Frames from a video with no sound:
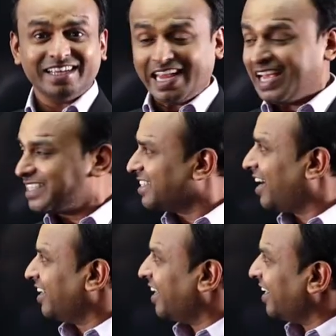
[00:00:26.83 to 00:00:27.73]
ACE
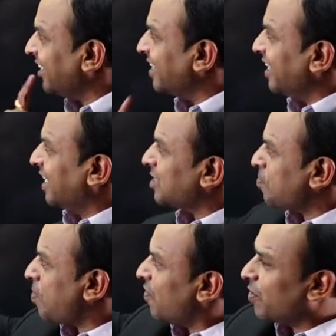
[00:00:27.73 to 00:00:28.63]
Online, it is
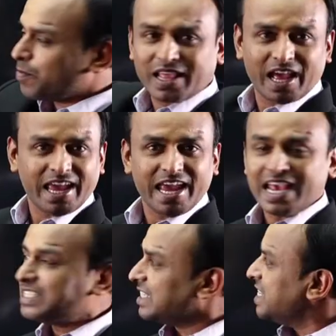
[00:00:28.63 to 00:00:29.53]
powered by the
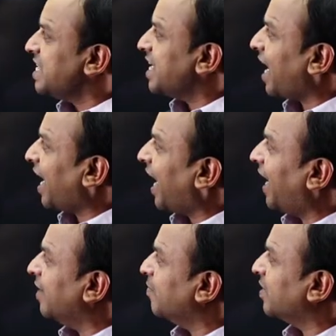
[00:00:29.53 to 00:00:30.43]
ACE Engineering
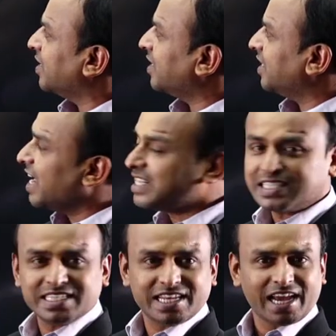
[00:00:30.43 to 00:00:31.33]
Academy.
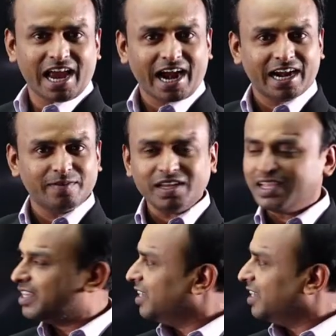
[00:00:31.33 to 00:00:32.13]
ACE Engineering Academy.